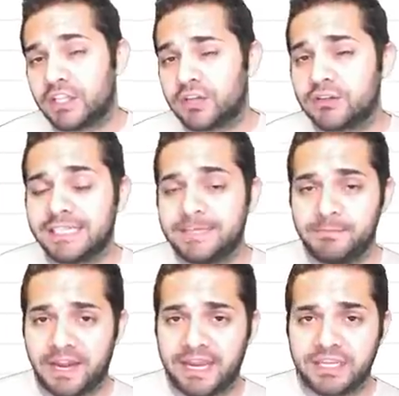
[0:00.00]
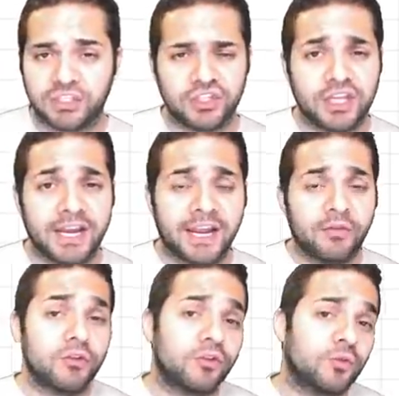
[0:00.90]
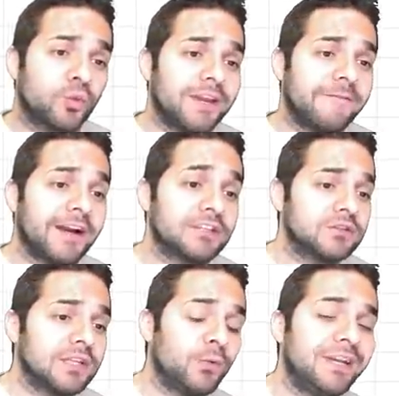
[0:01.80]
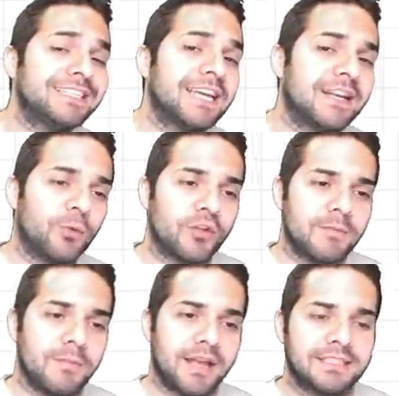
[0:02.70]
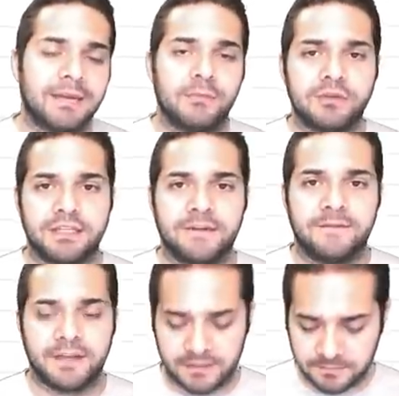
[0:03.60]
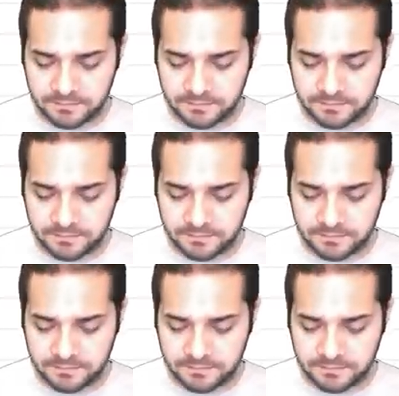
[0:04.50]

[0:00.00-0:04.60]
their team page to check out their three advisors that we decided were the best and most significant.